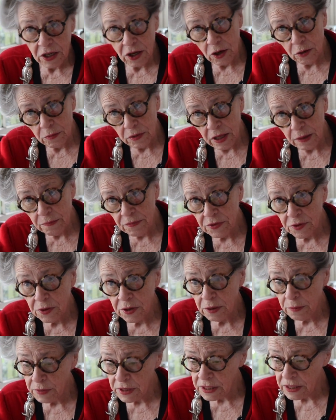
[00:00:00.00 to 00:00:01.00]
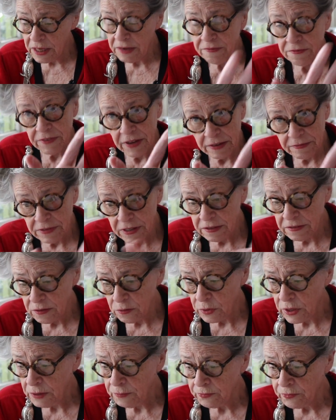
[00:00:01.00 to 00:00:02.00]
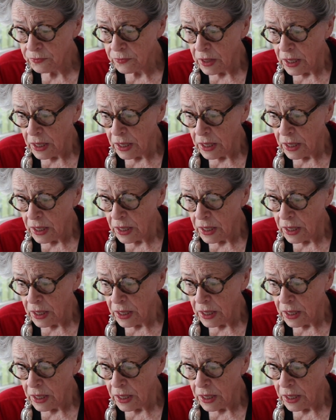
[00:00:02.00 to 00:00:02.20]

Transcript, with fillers: home 11:30 or midnight, five days a week,